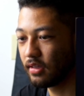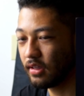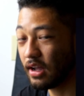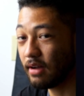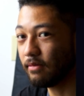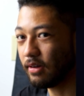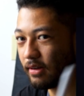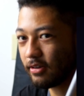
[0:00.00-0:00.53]

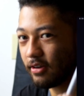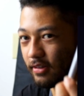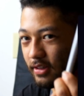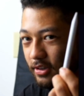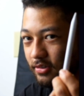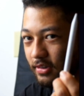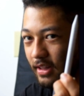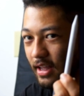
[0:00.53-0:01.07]
I'm currently
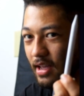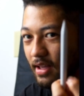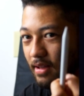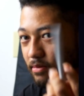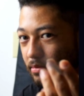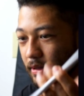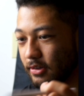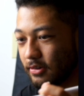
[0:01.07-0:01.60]
using that
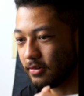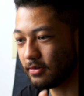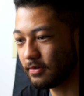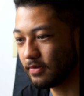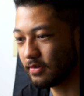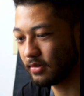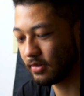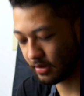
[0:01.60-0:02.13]
Apple Pencil.
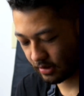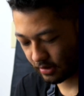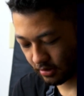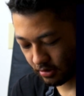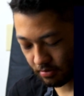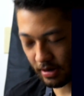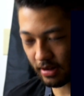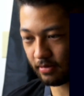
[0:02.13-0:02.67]

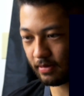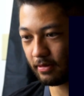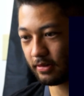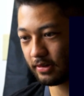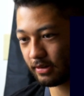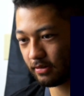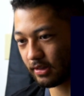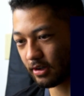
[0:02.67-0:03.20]
You'll probably be able to
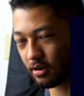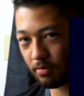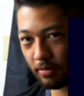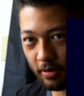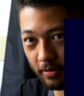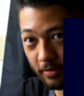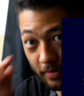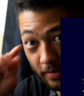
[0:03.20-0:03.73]
see with the
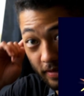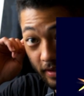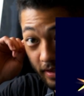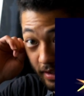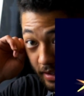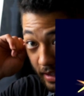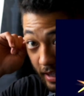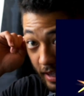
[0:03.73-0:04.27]
GoPro.
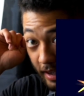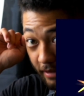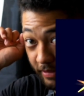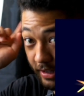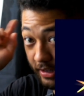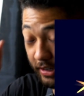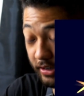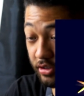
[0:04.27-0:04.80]
If
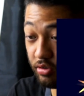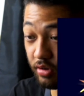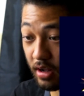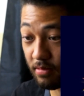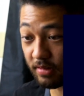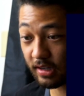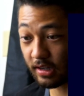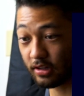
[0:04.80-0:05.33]
this is too
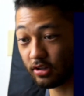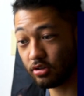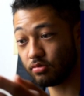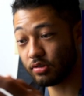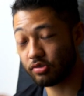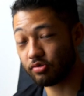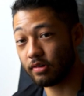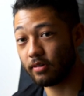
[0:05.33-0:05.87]
complicated to do
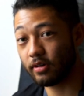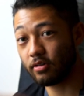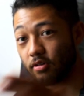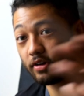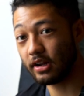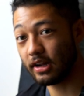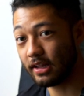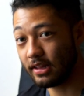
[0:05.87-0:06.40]
with screen
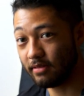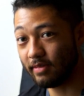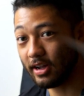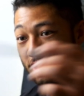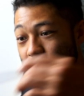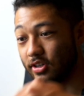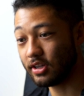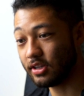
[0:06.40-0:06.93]
recording and then
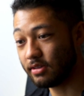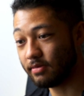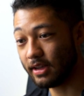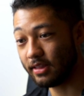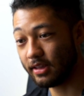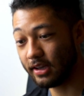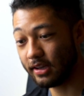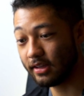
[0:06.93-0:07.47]
matching it to my
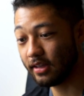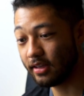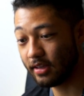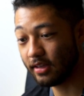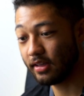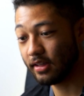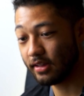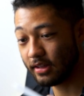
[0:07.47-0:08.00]
thing,
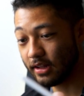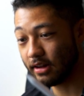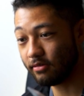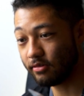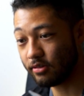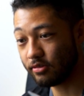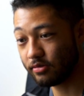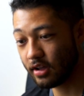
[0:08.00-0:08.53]
then I
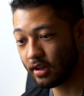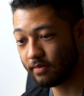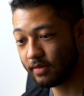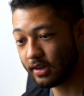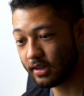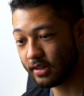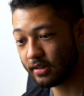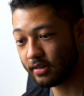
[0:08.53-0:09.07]
won't. I
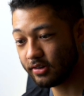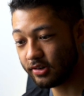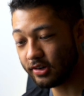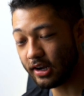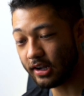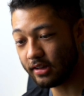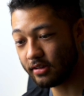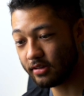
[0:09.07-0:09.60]
mean,
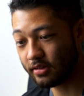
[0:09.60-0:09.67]
shit.